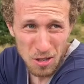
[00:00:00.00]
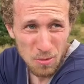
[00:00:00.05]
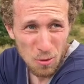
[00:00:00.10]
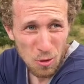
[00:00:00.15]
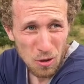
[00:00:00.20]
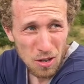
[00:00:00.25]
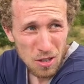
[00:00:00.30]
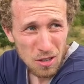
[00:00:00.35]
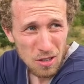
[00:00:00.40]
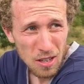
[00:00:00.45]
in the
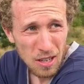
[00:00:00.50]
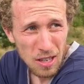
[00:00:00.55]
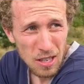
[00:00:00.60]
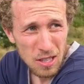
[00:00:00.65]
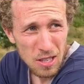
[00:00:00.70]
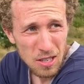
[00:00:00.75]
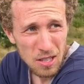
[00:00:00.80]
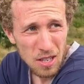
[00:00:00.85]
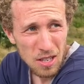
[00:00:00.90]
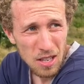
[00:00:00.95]
morning, so that
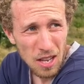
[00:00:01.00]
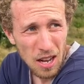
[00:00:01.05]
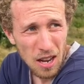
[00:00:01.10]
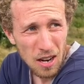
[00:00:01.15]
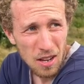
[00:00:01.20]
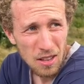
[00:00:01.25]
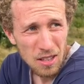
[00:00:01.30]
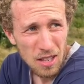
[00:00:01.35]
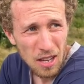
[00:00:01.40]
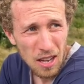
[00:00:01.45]
gets us to 10
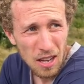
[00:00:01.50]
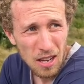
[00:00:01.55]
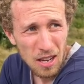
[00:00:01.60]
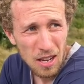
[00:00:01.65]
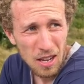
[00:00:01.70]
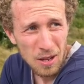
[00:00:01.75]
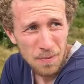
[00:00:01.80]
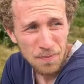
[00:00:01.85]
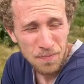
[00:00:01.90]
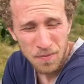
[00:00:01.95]
on the day.
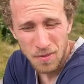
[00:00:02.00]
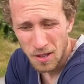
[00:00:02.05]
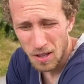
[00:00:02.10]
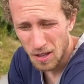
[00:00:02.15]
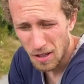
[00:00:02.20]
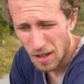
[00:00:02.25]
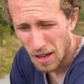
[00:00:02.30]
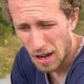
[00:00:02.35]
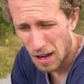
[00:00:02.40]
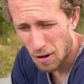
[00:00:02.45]

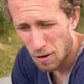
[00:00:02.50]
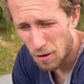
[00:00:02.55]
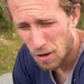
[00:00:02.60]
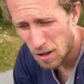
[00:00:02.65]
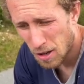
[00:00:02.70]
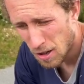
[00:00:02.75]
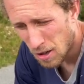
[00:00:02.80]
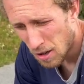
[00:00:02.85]
Now,